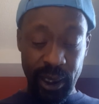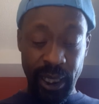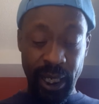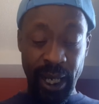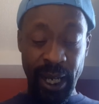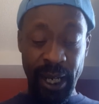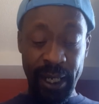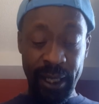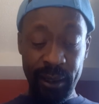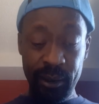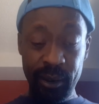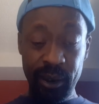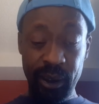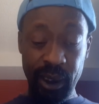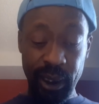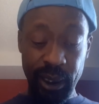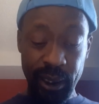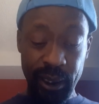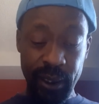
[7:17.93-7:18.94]
And
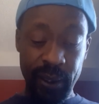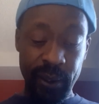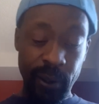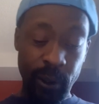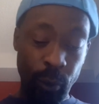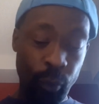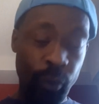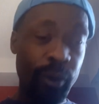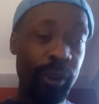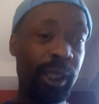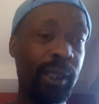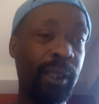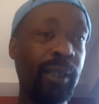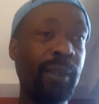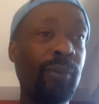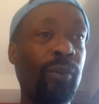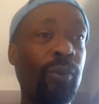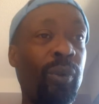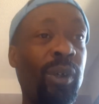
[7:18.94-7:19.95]

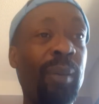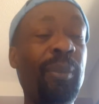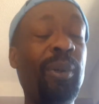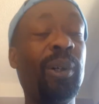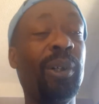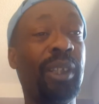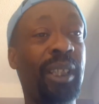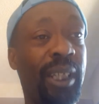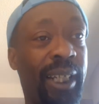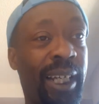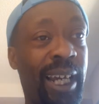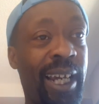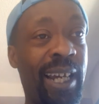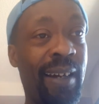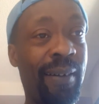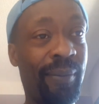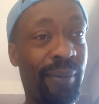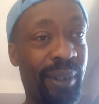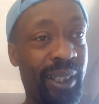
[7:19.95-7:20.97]
one more thing I
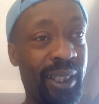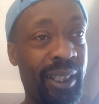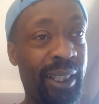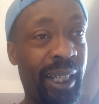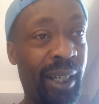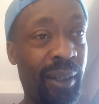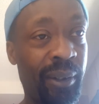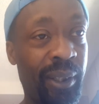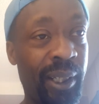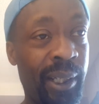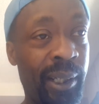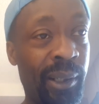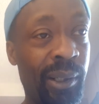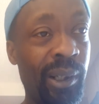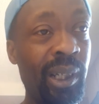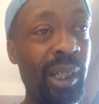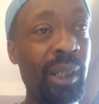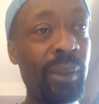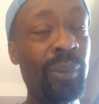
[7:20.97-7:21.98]
have written down
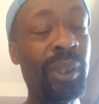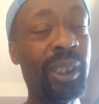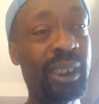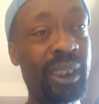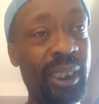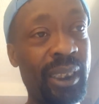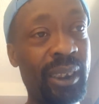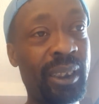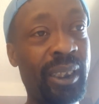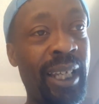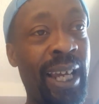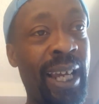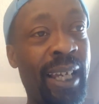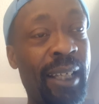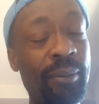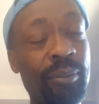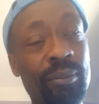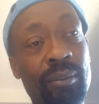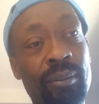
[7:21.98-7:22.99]
here, which is
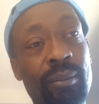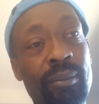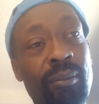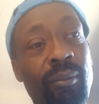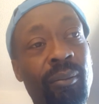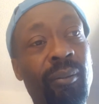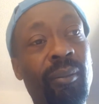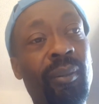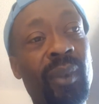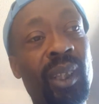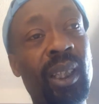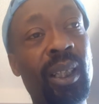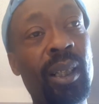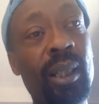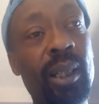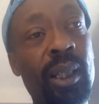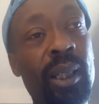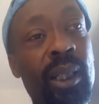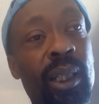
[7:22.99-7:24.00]
that
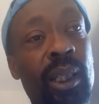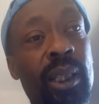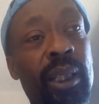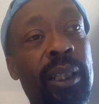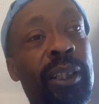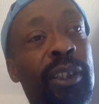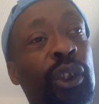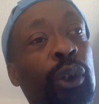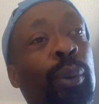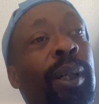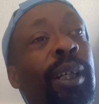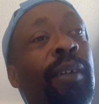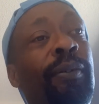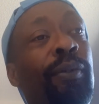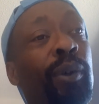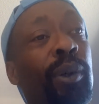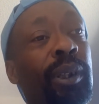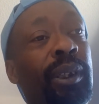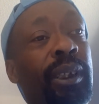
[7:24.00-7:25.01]
in
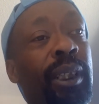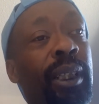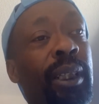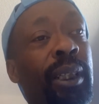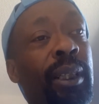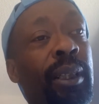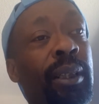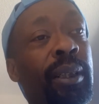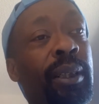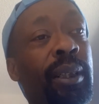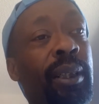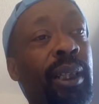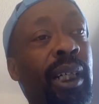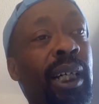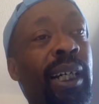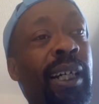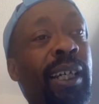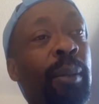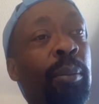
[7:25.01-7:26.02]
2014,
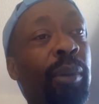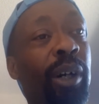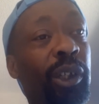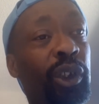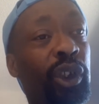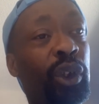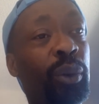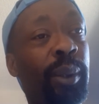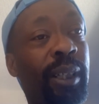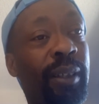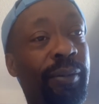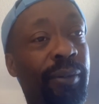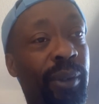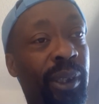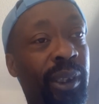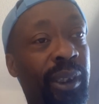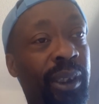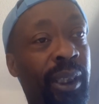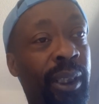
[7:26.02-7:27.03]
uh, in March of
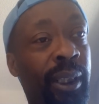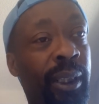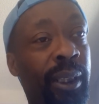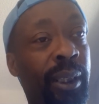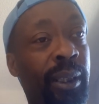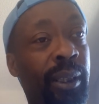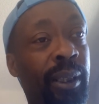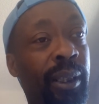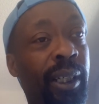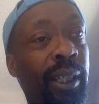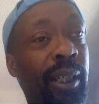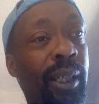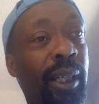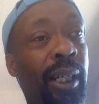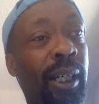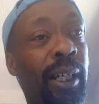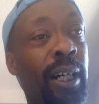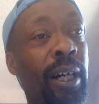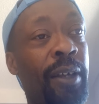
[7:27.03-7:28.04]
2014,
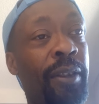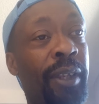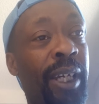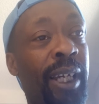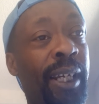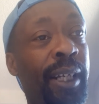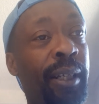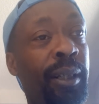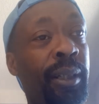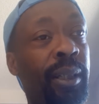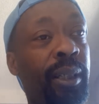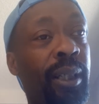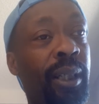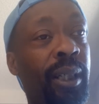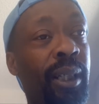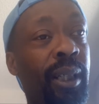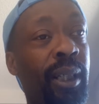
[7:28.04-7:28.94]
uh, a then